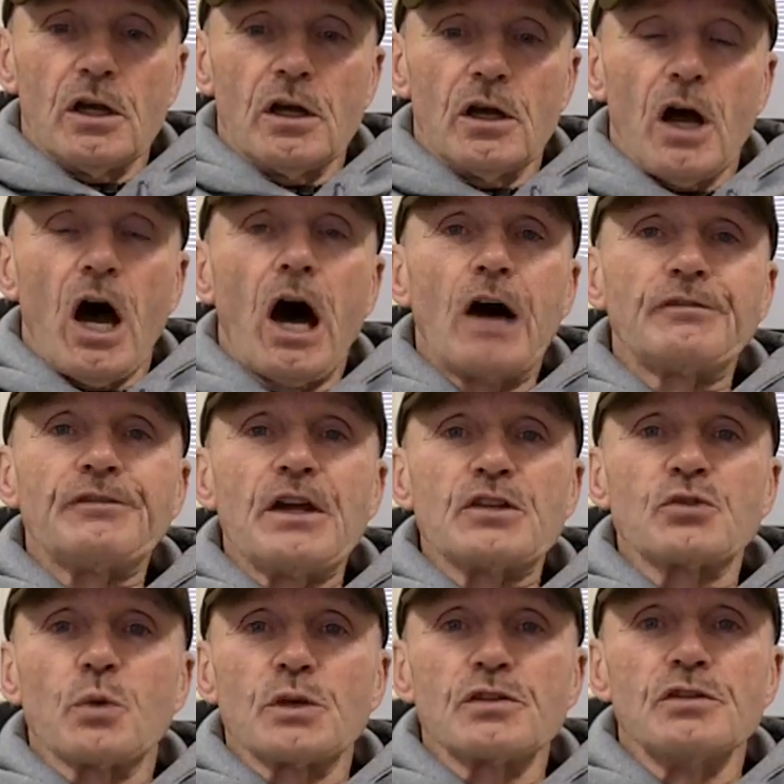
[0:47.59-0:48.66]
uh,
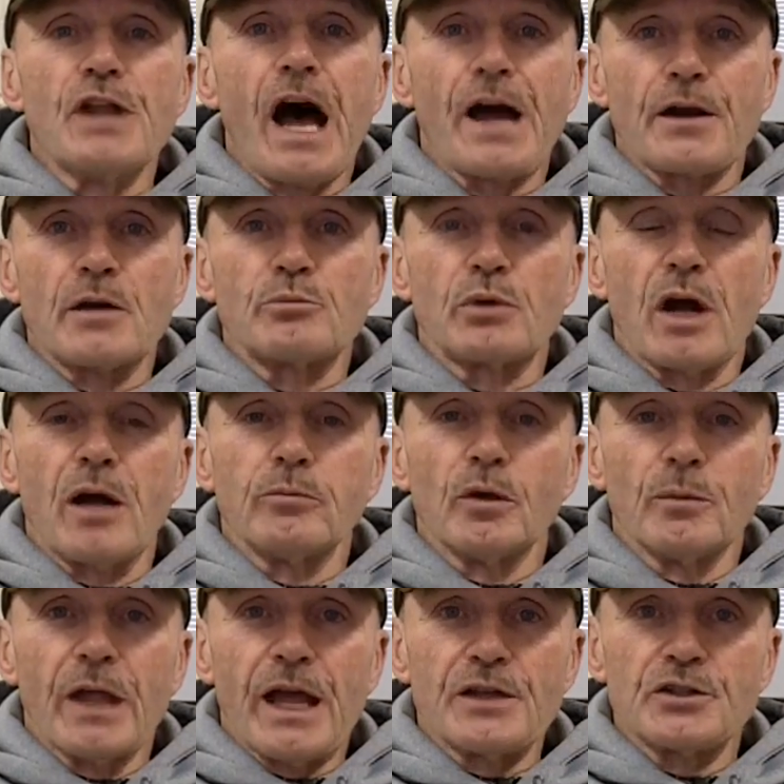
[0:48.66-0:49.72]
offense was not our
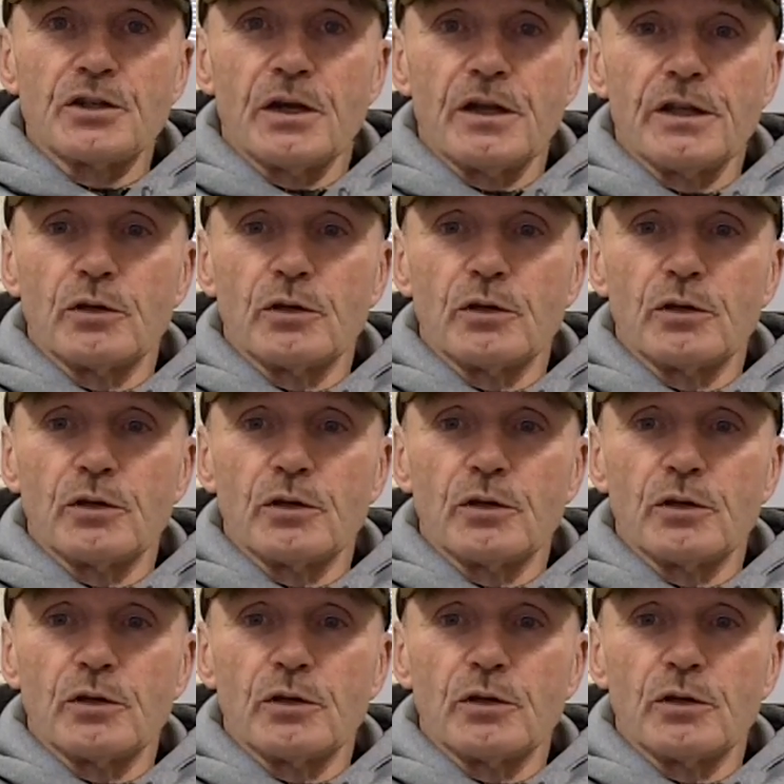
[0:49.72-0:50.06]
problem last year.